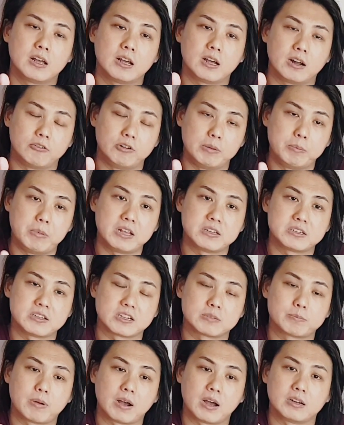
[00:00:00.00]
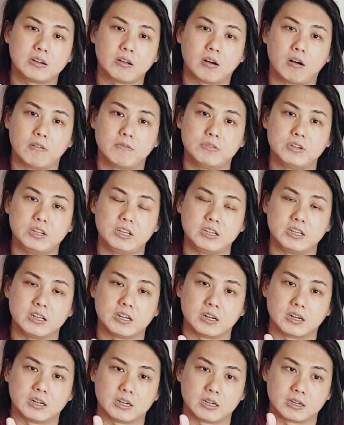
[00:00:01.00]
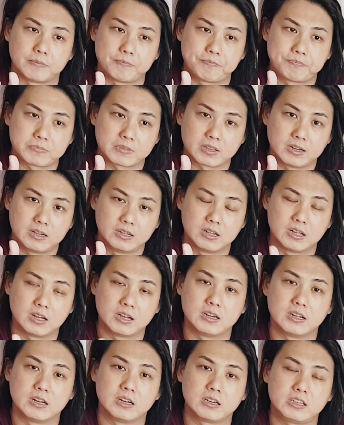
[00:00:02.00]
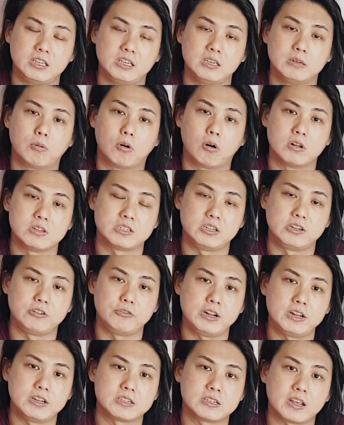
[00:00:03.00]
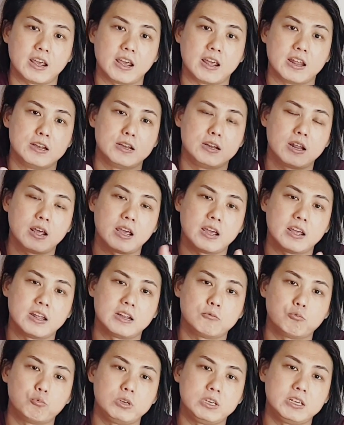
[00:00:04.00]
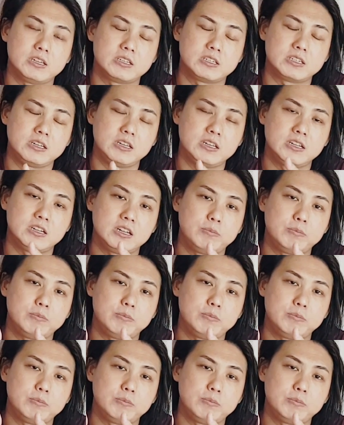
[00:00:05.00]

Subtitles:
remains as part of the learner keyboard series, and then we see the